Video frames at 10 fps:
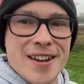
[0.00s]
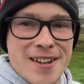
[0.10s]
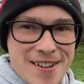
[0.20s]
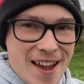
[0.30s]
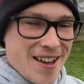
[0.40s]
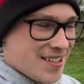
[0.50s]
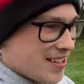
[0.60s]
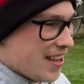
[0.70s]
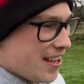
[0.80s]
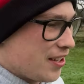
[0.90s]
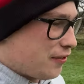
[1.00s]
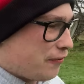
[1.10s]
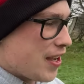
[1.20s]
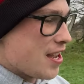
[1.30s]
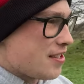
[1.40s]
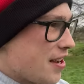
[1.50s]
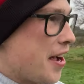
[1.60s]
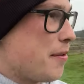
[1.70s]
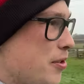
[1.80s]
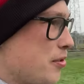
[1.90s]
Yes, it is feed
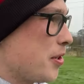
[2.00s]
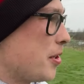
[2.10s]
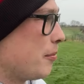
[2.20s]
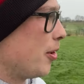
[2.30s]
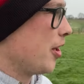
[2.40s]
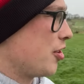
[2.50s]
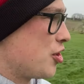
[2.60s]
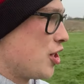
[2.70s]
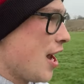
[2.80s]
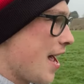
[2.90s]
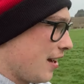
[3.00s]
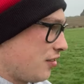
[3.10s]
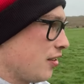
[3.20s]
time. We're doing the morning check,